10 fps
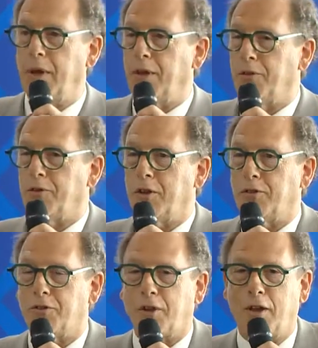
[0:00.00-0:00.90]
is
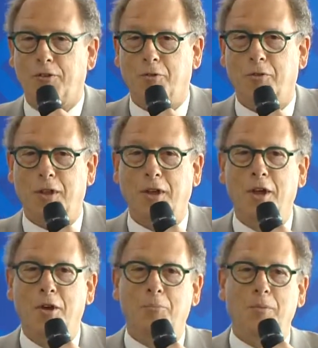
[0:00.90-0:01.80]
the size of the
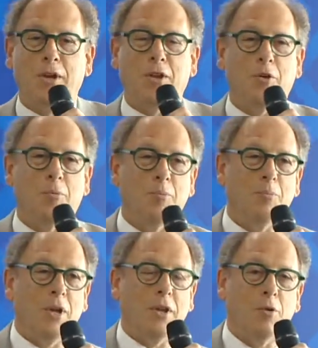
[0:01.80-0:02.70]

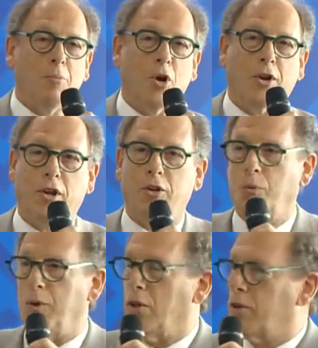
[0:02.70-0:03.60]
media market,
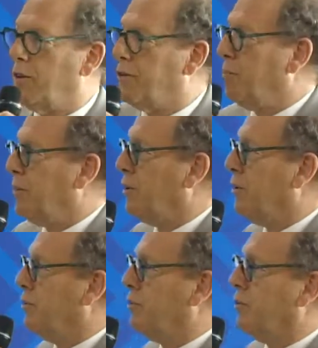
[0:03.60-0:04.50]
and we looked at the
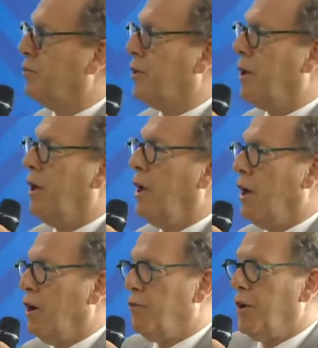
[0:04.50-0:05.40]
millions
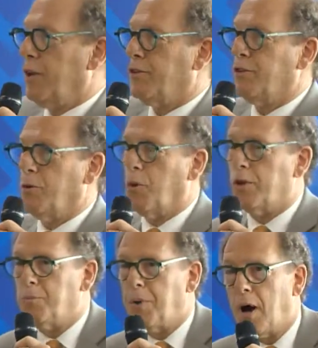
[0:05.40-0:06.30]
of hits and
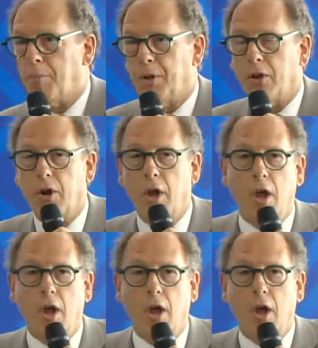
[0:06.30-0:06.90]
what's popular,